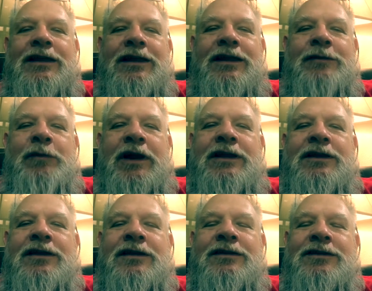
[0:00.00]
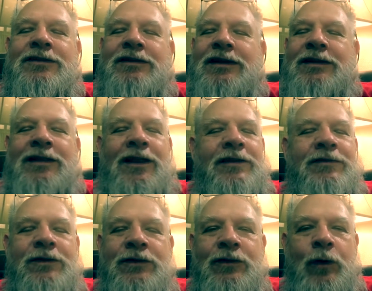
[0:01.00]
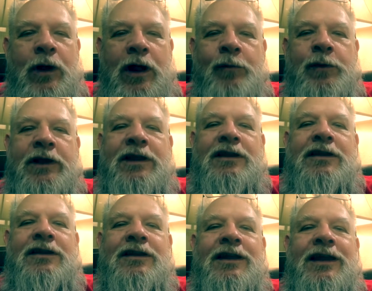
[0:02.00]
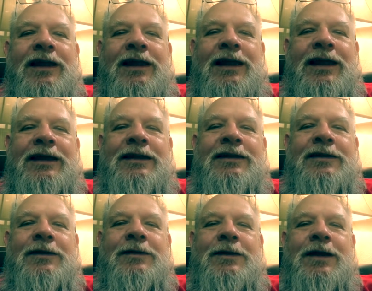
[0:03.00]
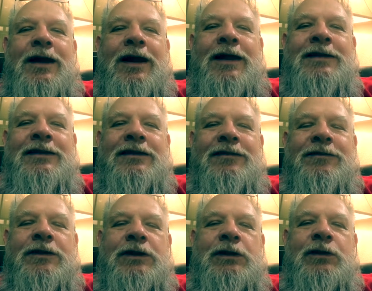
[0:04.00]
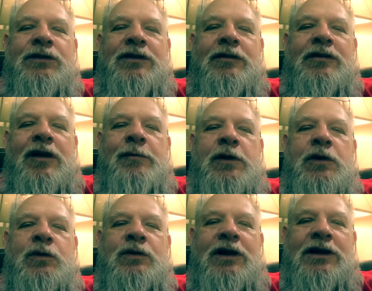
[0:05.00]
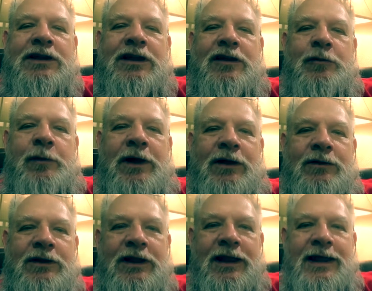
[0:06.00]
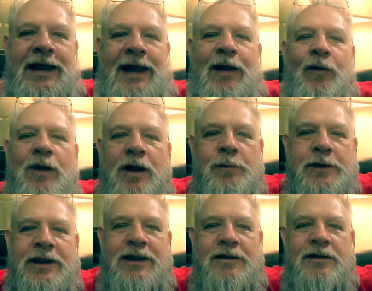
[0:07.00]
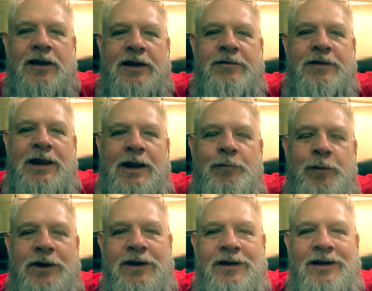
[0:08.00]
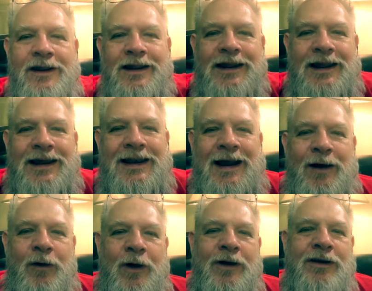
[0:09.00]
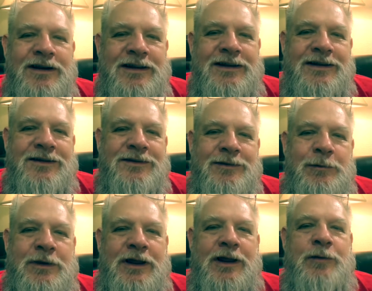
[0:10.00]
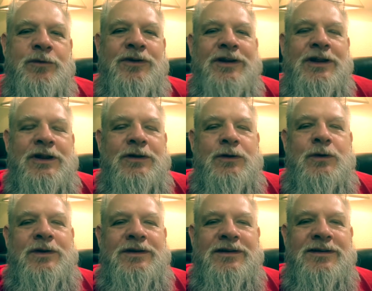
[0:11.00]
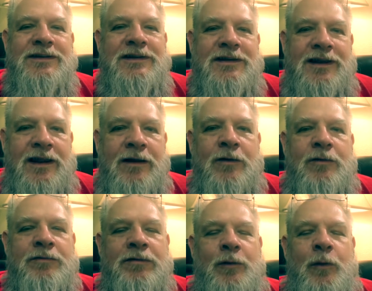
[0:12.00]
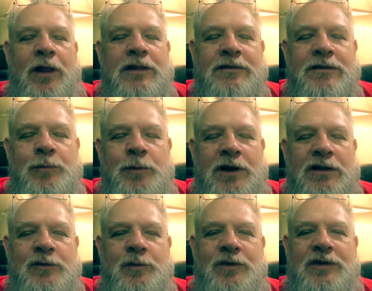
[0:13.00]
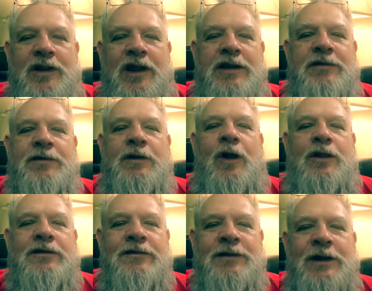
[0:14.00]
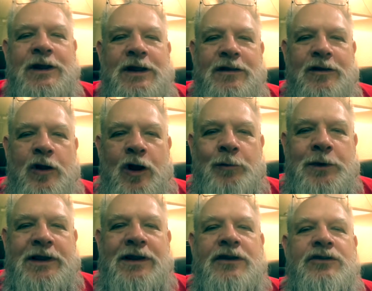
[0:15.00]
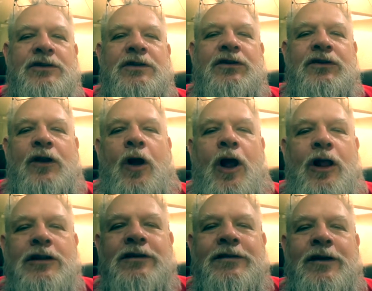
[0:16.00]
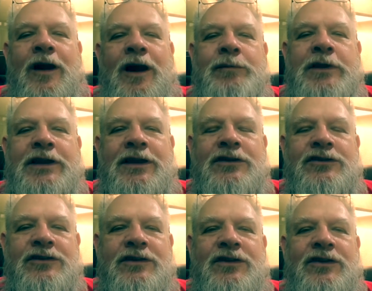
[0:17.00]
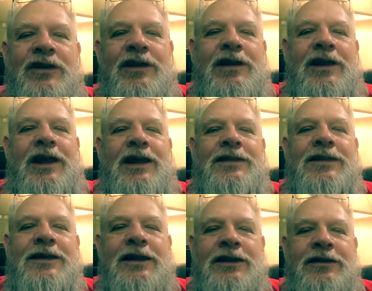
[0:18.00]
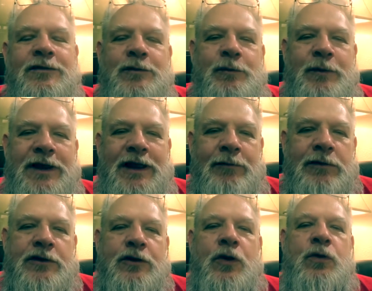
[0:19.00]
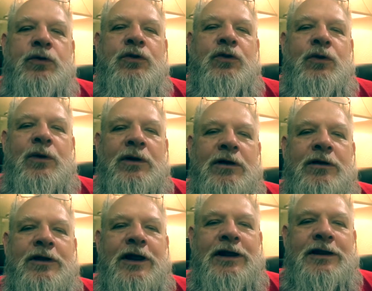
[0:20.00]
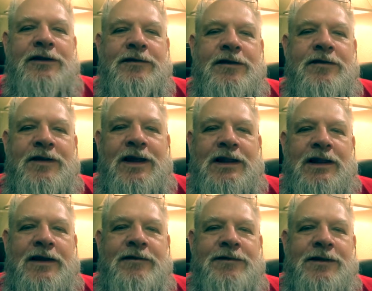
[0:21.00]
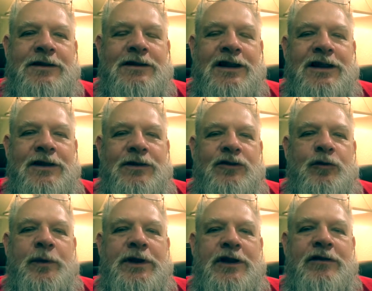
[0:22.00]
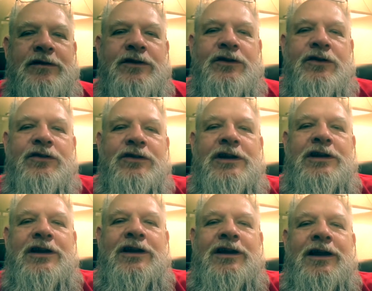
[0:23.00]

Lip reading: In my case, life is so complicated. And I did a video some time ago talking about how complicated life can be and how hard it is sometimes to disentangle from all of the problems in life and all of the complications and all of the obligations, and then be able to go tour and live the van life that so many of us are seeking.